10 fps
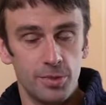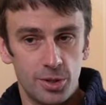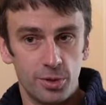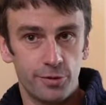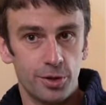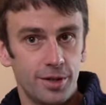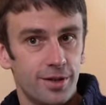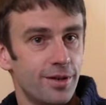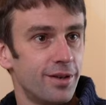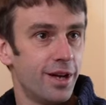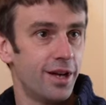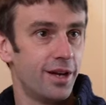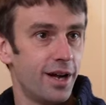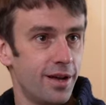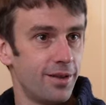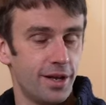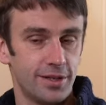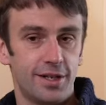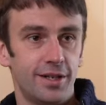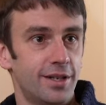To avoid
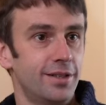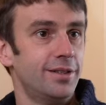things like that.